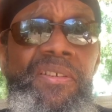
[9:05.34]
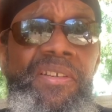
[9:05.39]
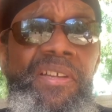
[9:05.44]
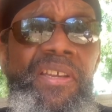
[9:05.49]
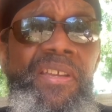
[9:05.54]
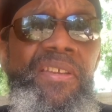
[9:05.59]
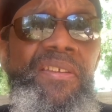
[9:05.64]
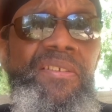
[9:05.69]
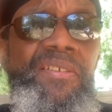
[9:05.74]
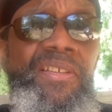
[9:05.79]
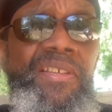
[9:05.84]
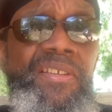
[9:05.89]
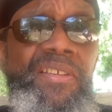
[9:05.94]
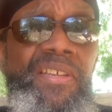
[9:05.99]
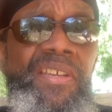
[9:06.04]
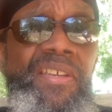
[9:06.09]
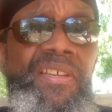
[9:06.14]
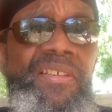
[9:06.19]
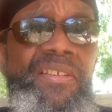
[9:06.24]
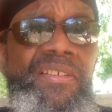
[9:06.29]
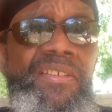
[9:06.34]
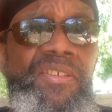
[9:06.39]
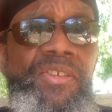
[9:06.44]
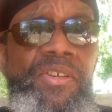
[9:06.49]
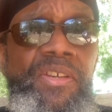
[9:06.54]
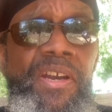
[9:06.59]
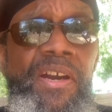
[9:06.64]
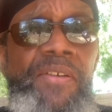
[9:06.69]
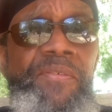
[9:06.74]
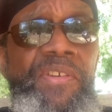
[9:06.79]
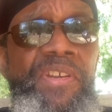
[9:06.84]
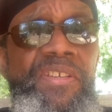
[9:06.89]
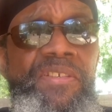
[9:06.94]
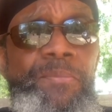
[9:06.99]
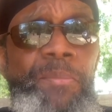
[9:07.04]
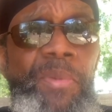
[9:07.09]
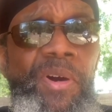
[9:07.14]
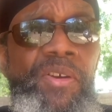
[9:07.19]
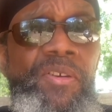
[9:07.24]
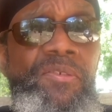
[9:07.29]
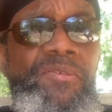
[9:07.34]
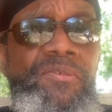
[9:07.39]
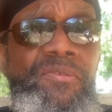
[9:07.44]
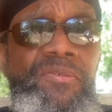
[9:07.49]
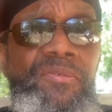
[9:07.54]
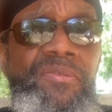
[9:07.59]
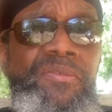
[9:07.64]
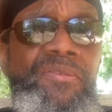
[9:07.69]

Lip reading: heal it, to cover this bone,